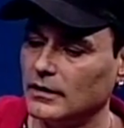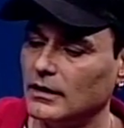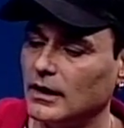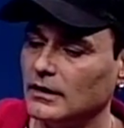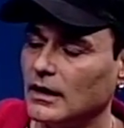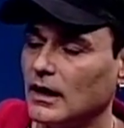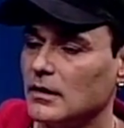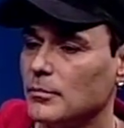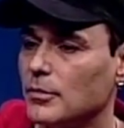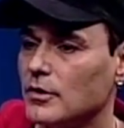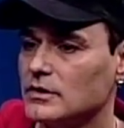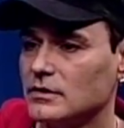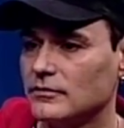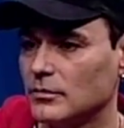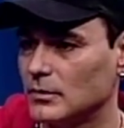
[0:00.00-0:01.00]
another
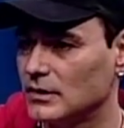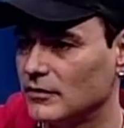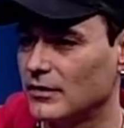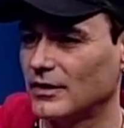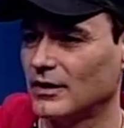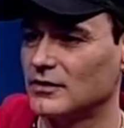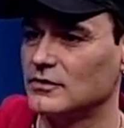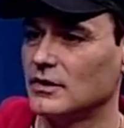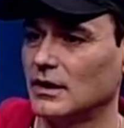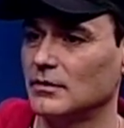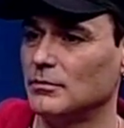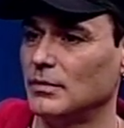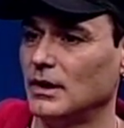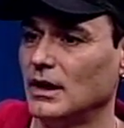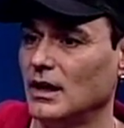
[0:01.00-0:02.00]
person from a different country can
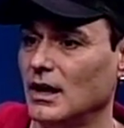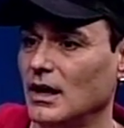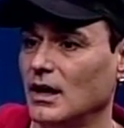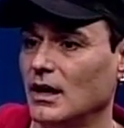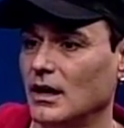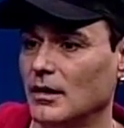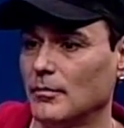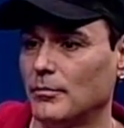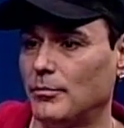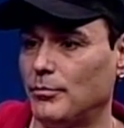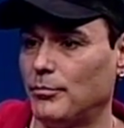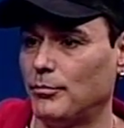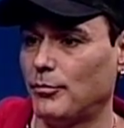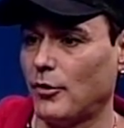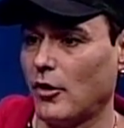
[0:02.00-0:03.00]
be
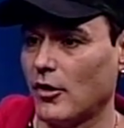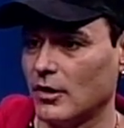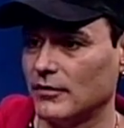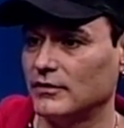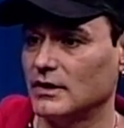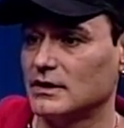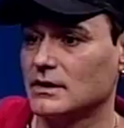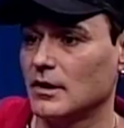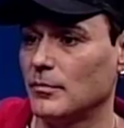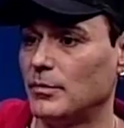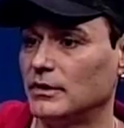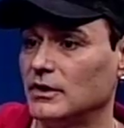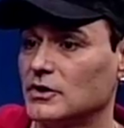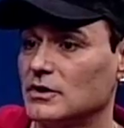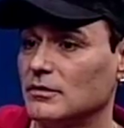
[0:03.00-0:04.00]
part of this
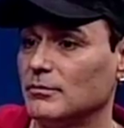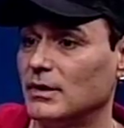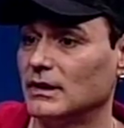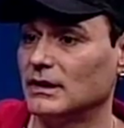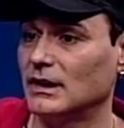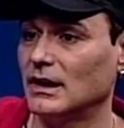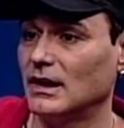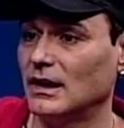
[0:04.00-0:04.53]
competition, but